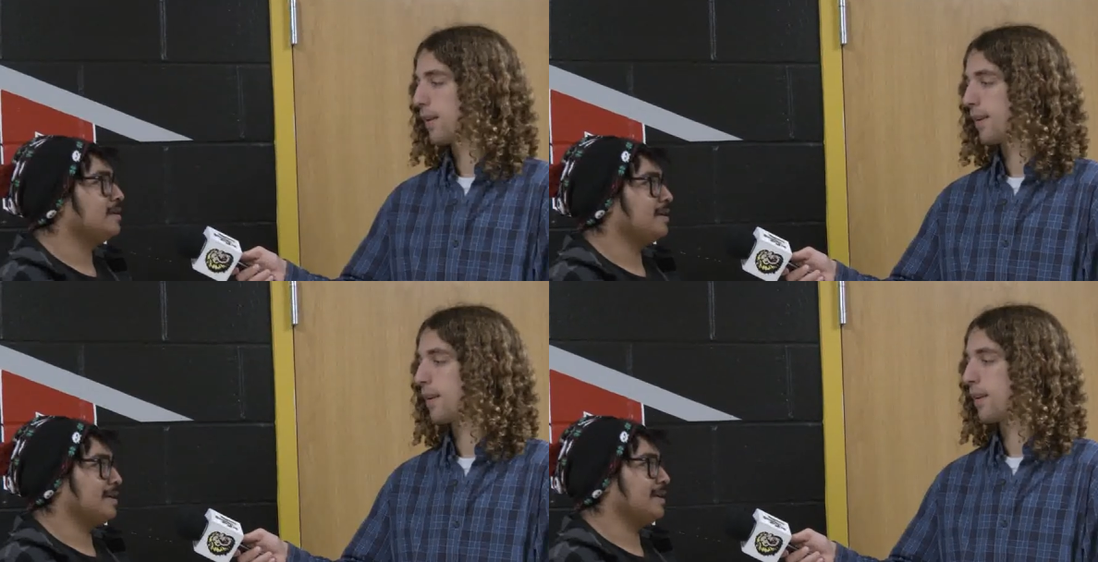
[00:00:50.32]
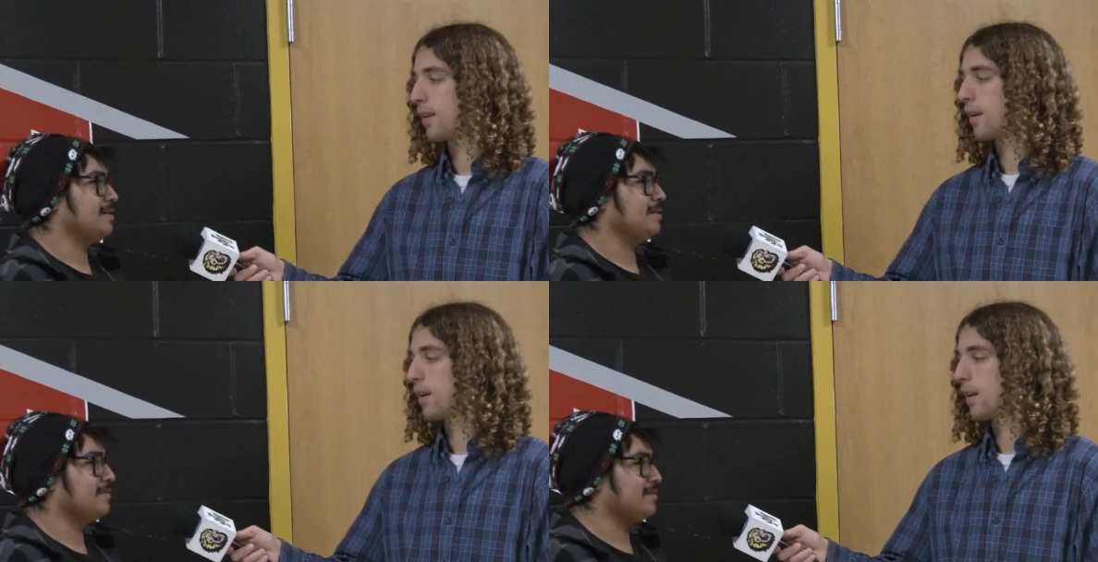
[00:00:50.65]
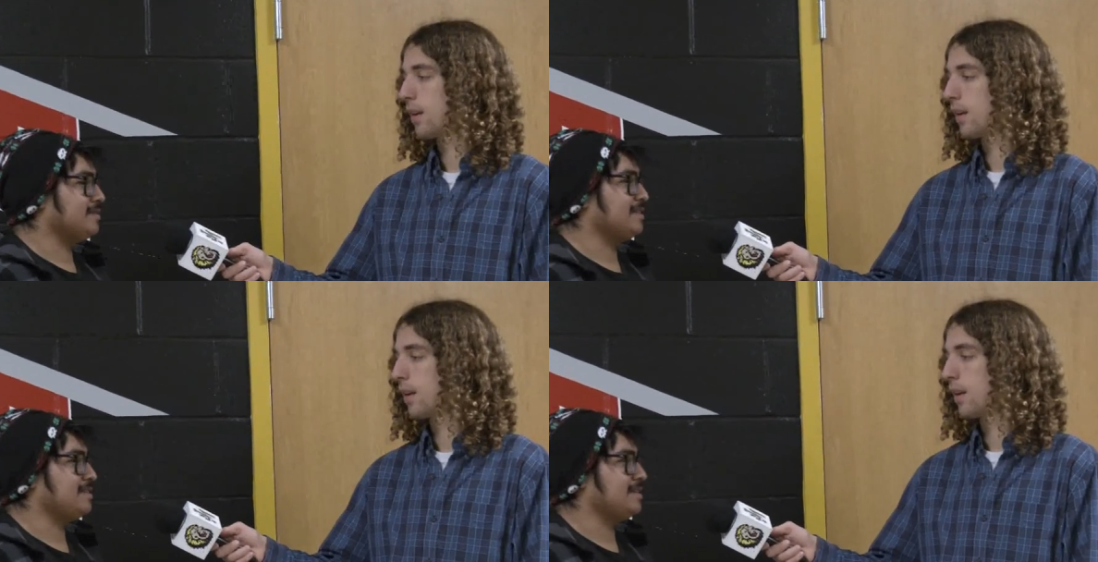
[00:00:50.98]
Speaker 1: I can't leave it
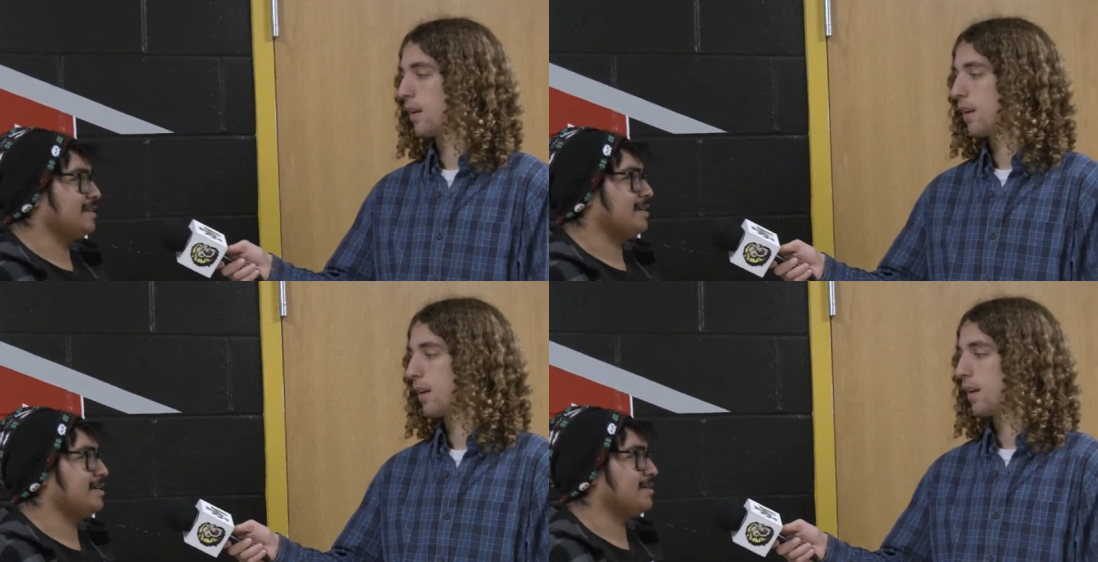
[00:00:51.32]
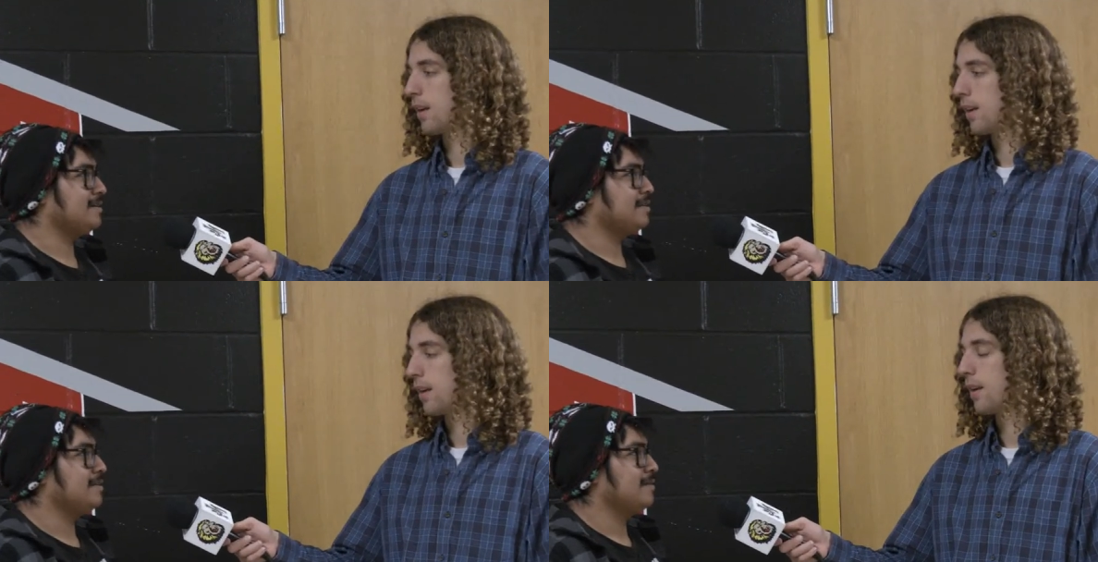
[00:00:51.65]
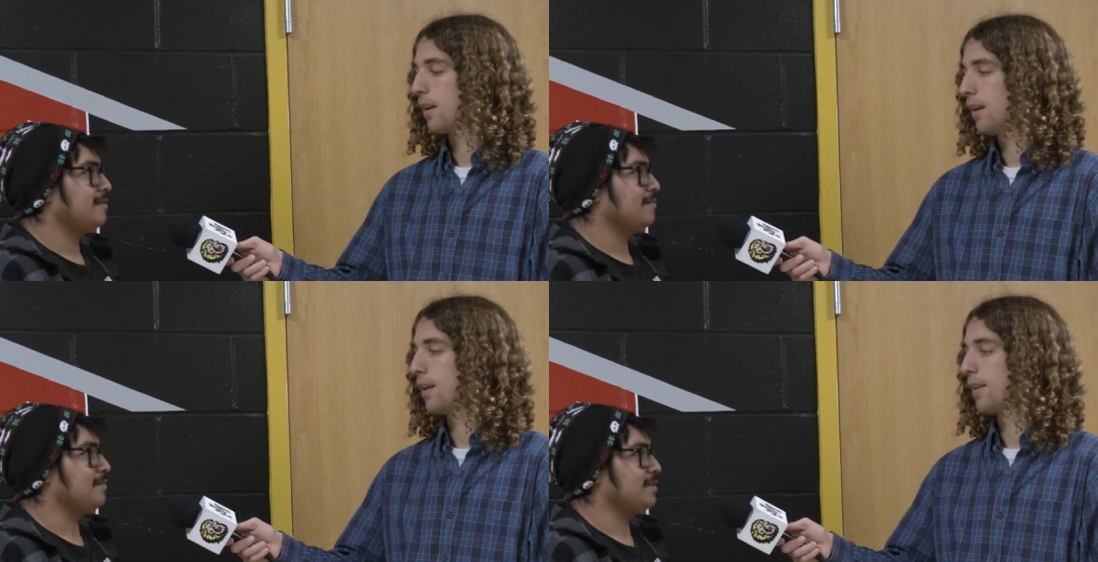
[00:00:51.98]
just yet.
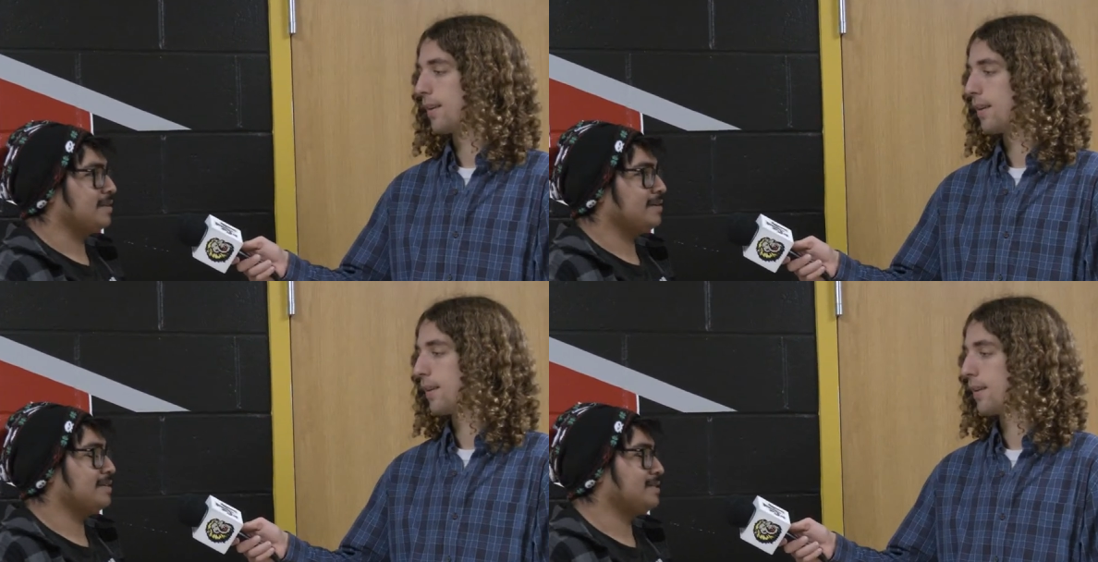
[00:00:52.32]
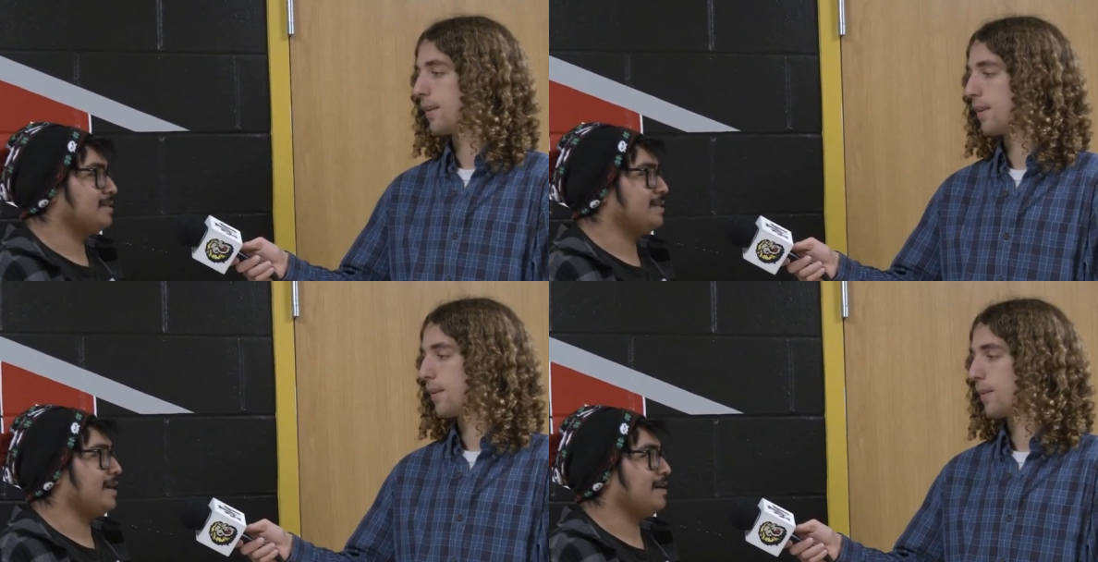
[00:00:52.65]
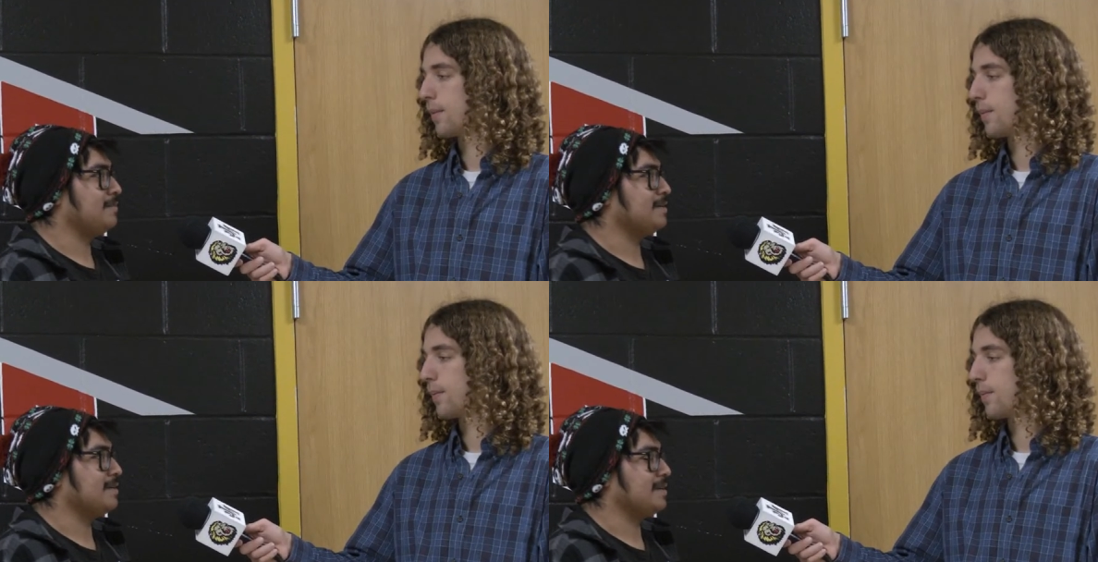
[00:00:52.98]
But there is a day
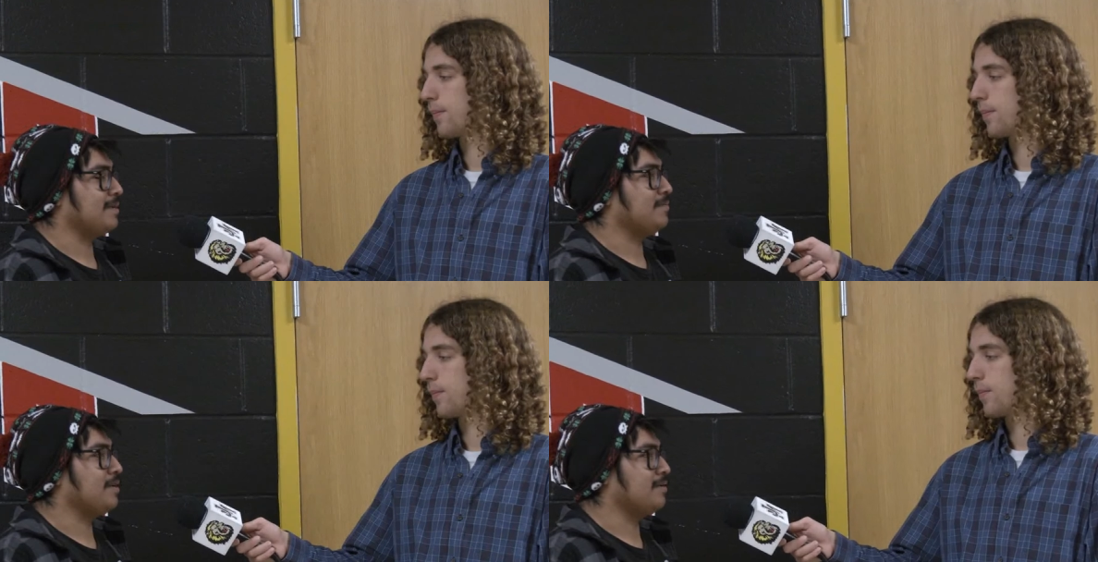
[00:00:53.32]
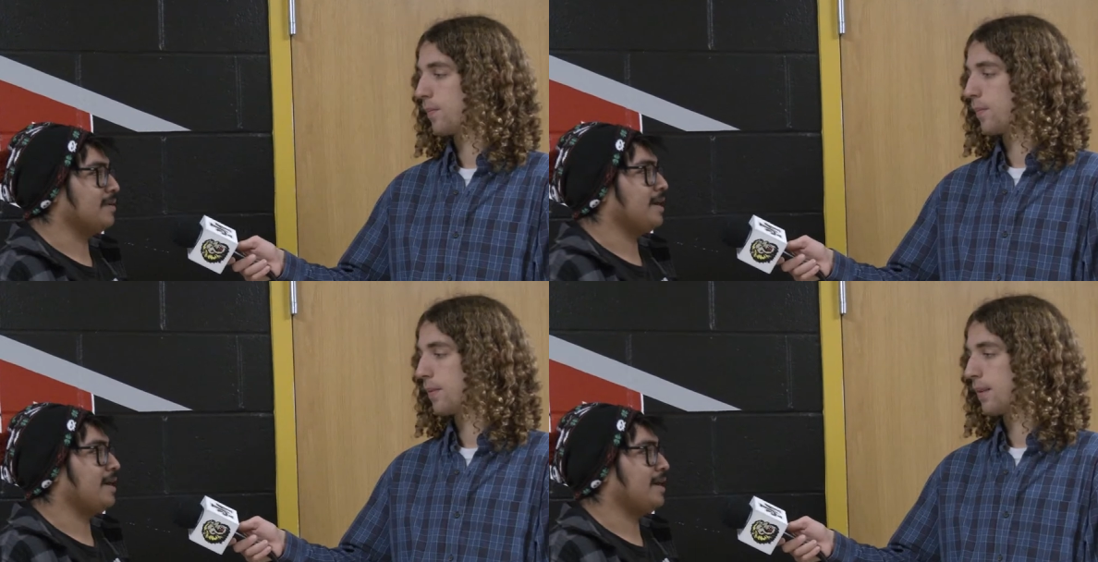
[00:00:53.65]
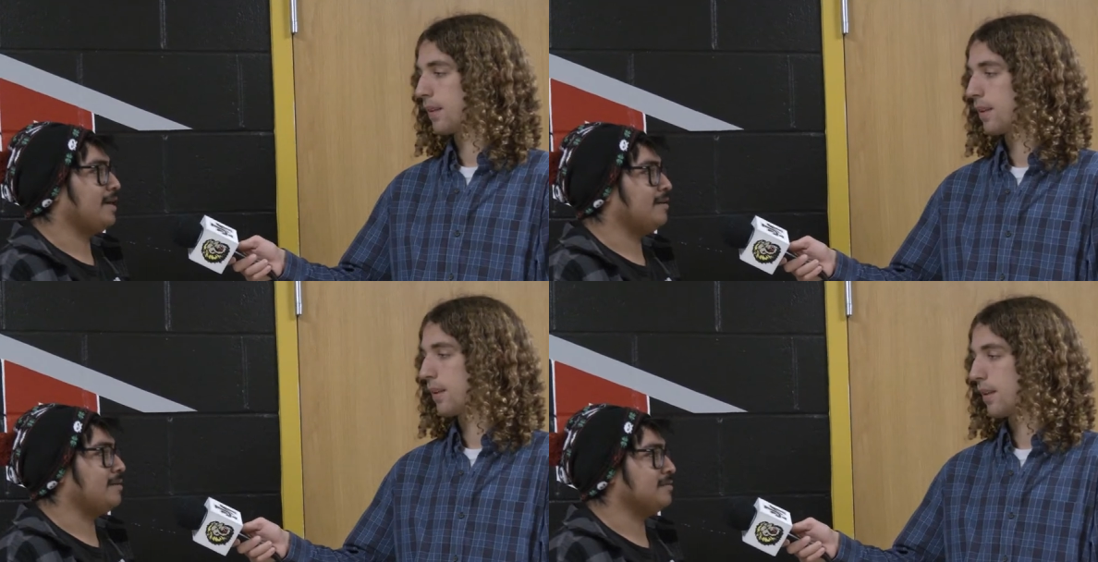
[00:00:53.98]
I'm gonna get my own
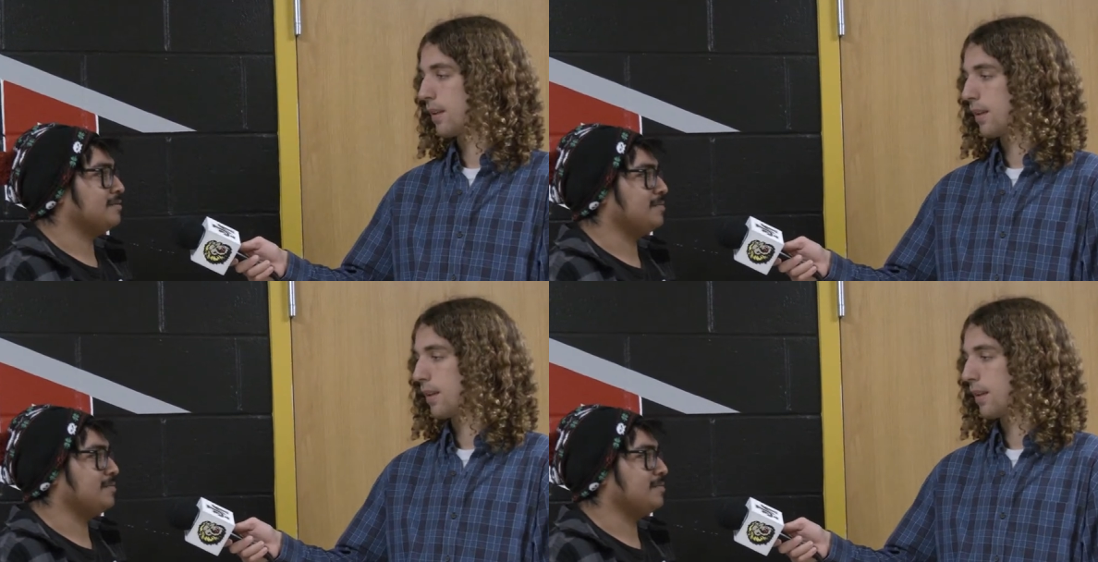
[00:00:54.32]
house,